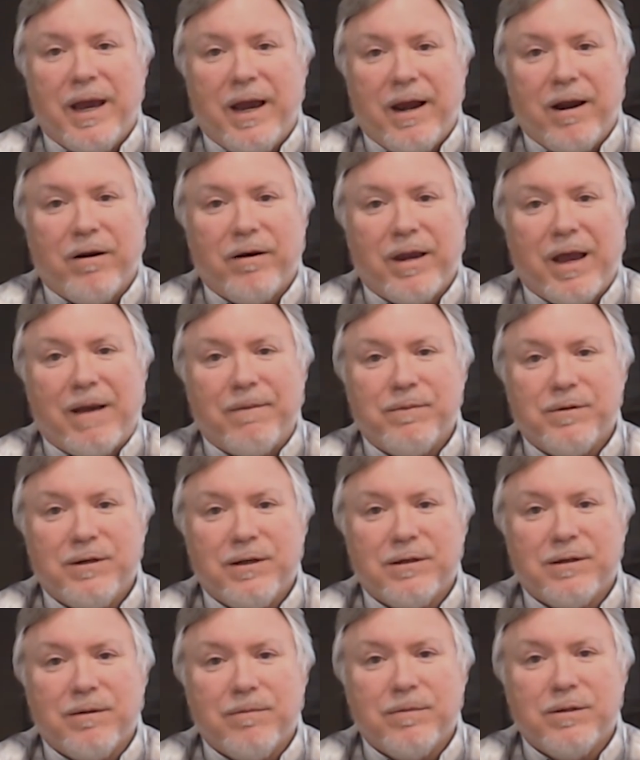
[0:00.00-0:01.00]
air gap
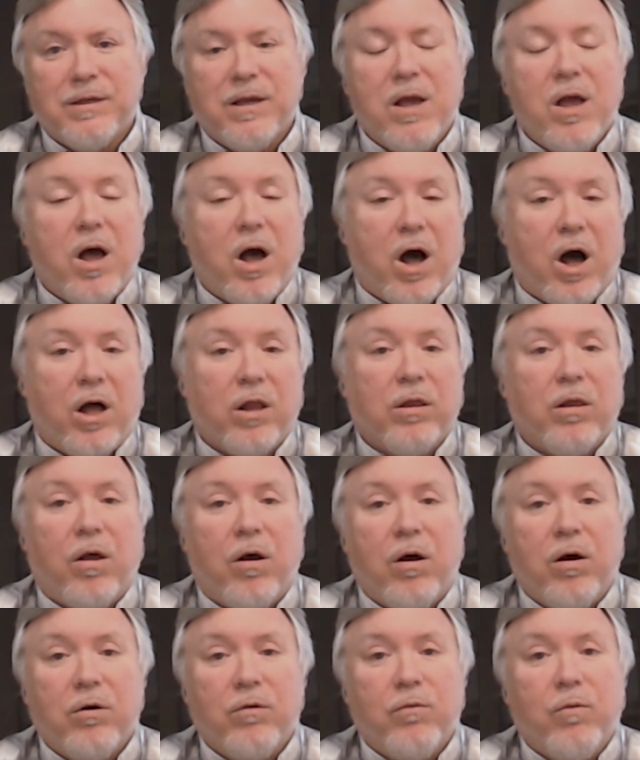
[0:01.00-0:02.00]
systems,
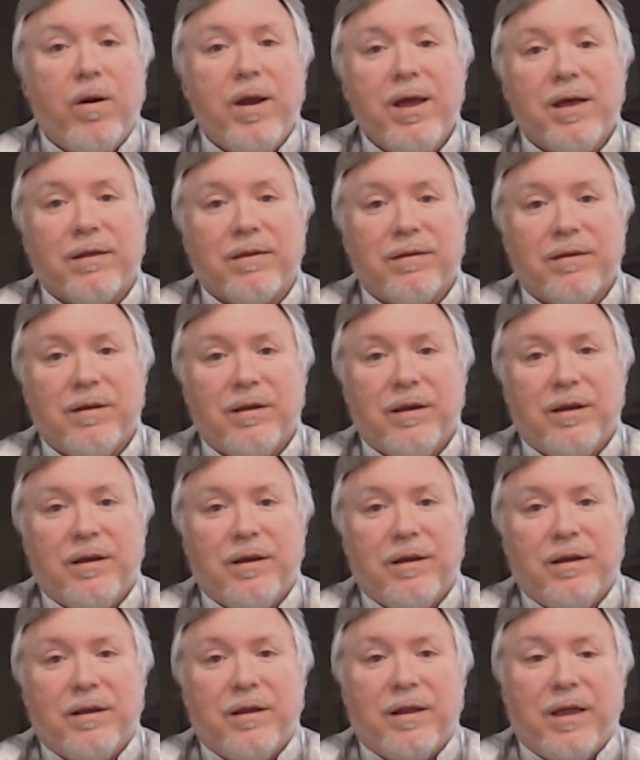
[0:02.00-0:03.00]
along with
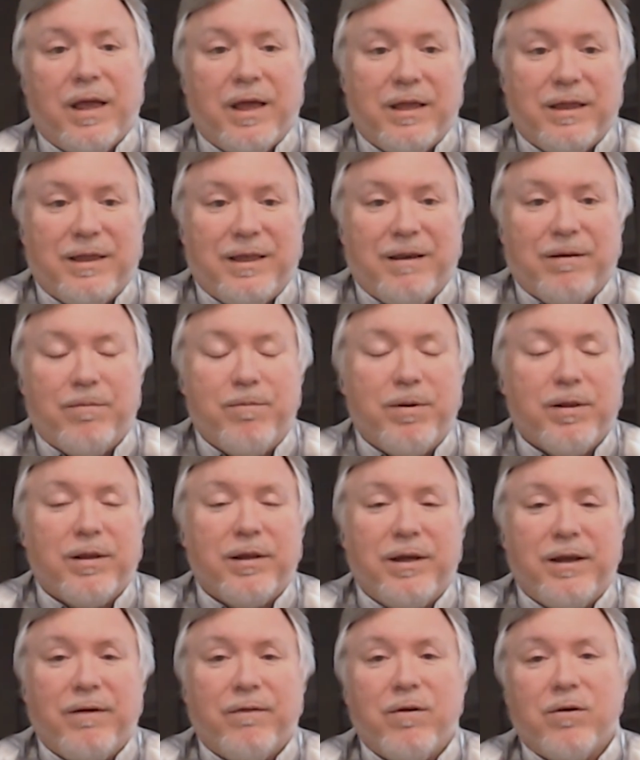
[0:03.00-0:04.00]
the
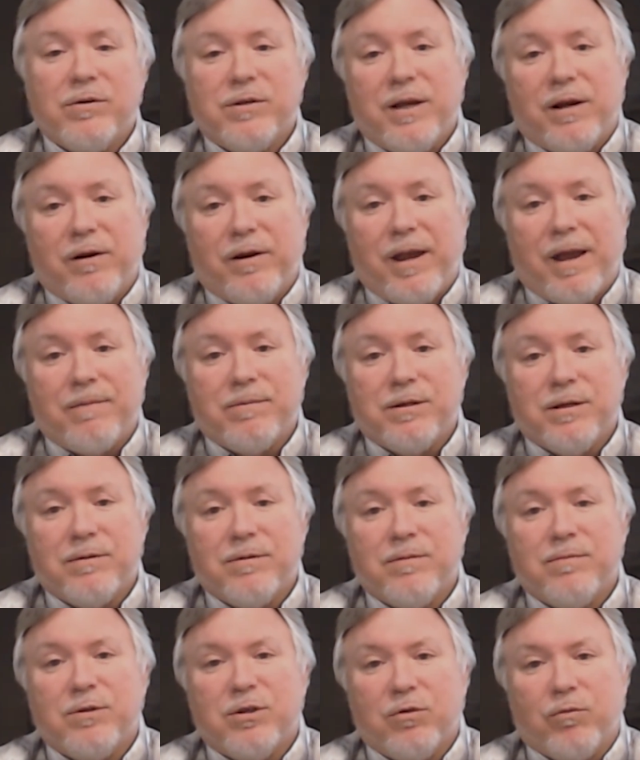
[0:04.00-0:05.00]
ability of those air gap
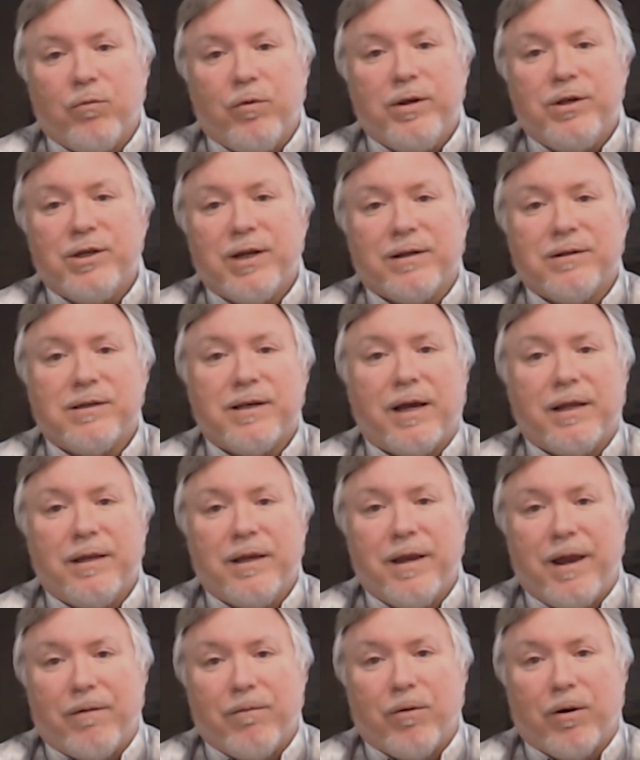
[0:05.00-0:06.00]
systems to reach outside the
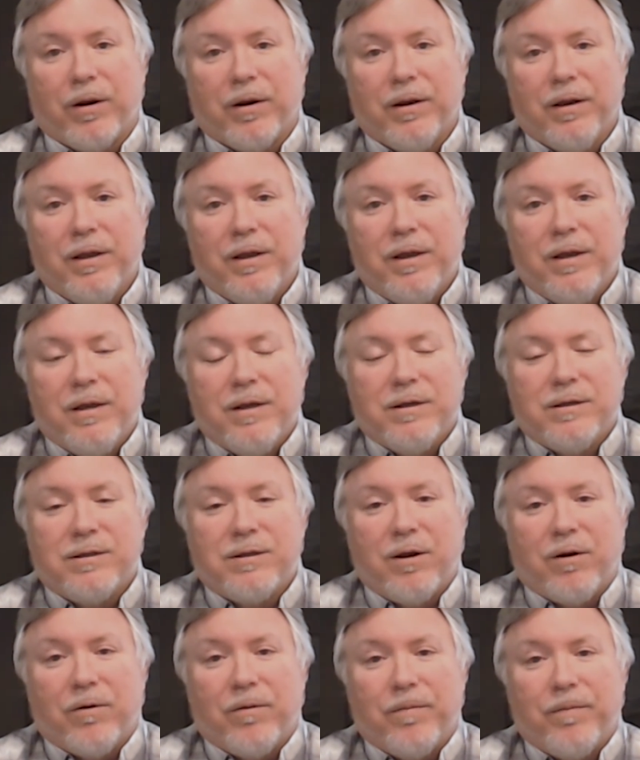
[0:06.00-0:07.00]
network.
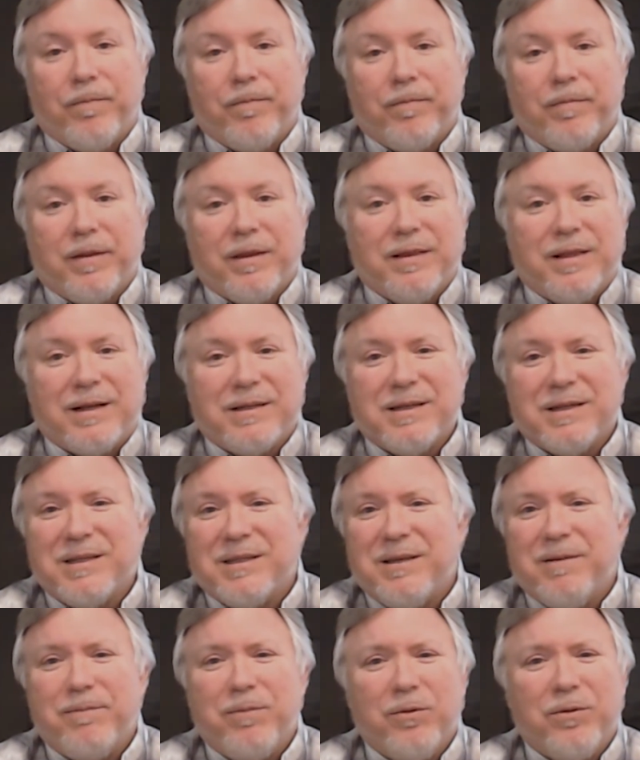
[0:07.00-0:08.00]
So that's a
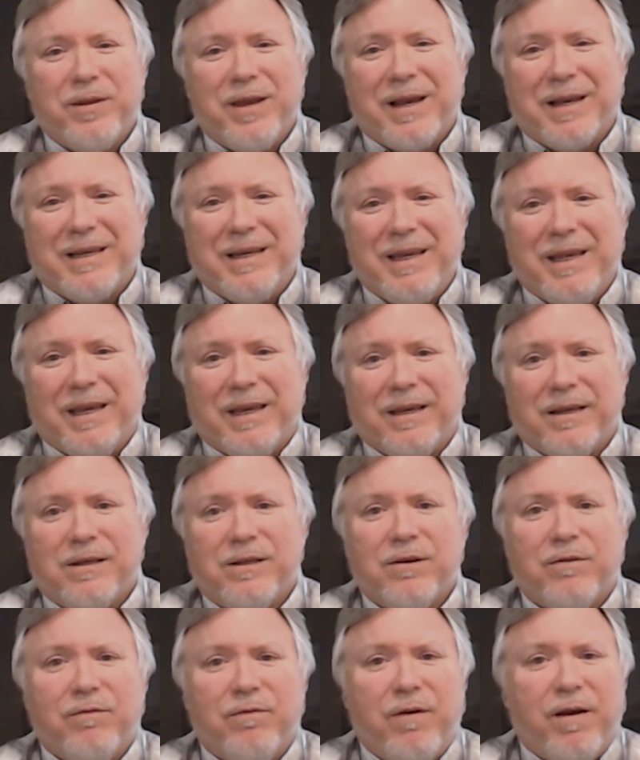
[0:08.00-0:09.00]
simple technique
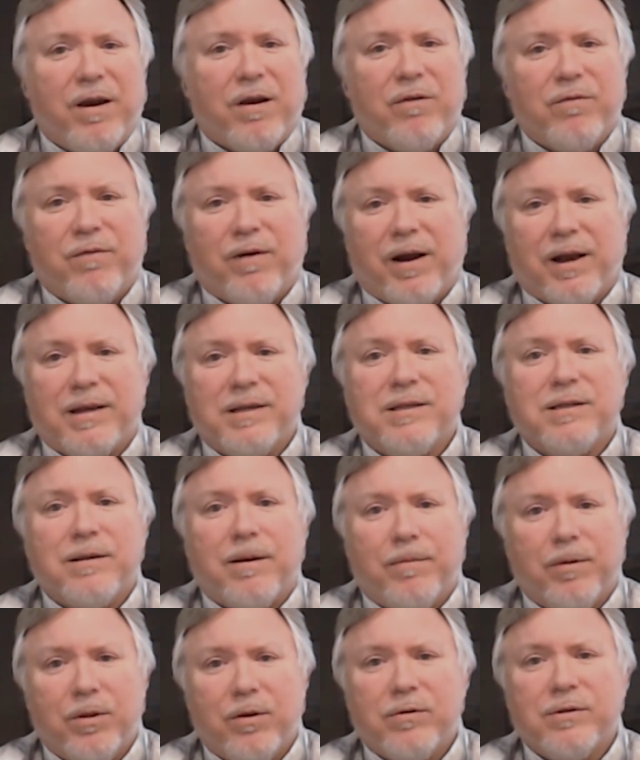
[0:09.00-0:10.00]
to verify
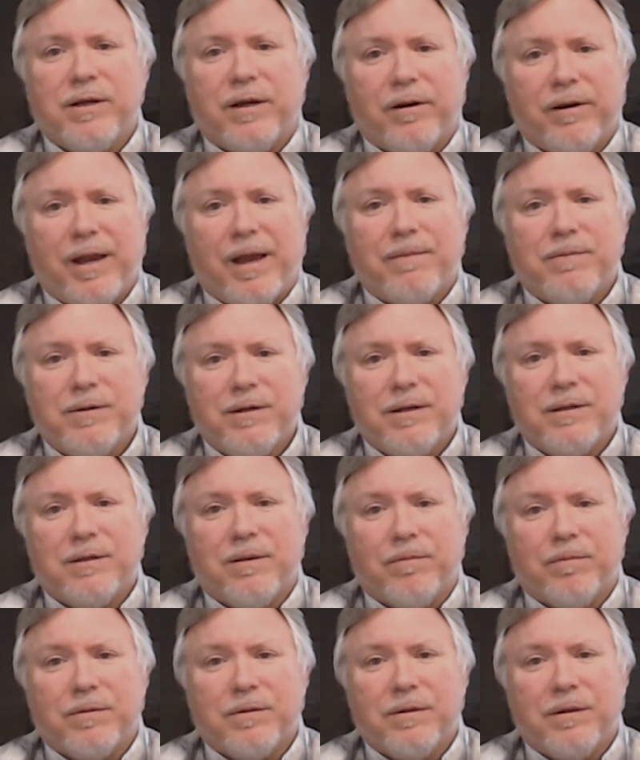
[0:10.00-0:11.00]
some of those air gap
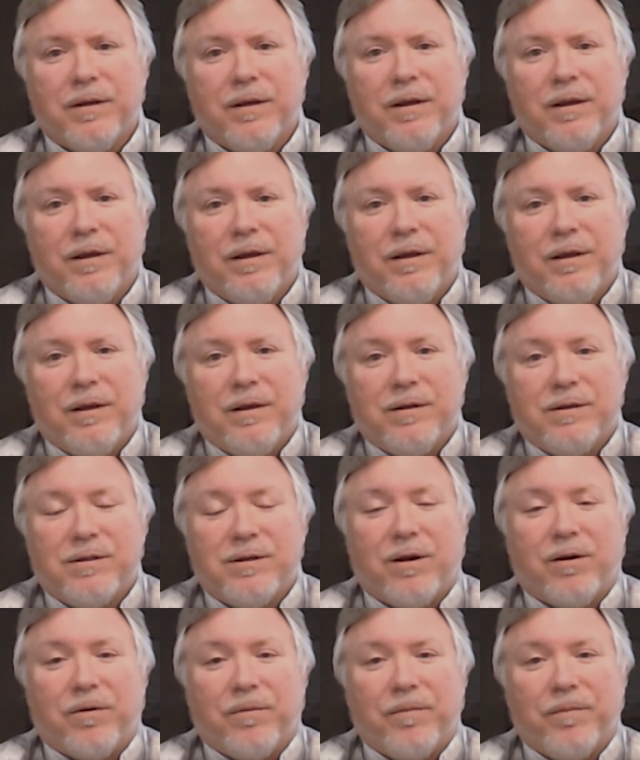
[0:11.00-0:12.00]
systems.
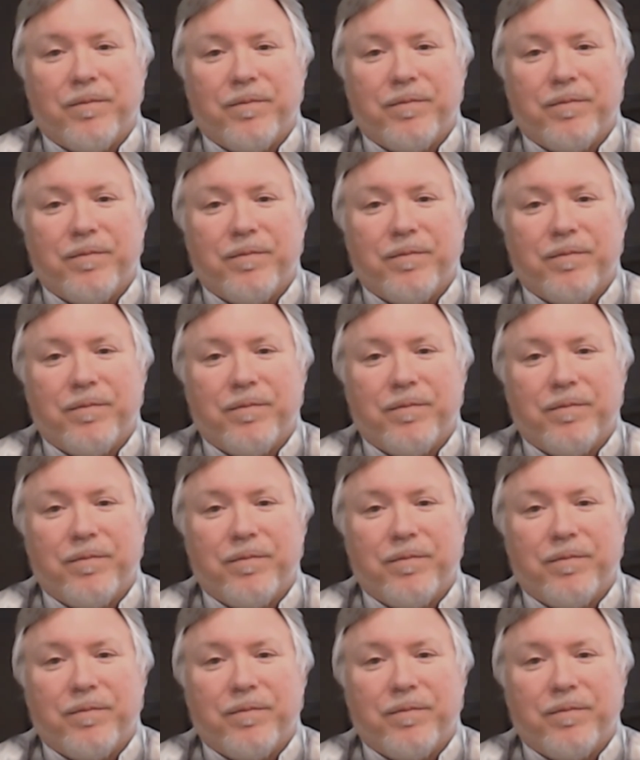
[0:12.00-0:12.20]
So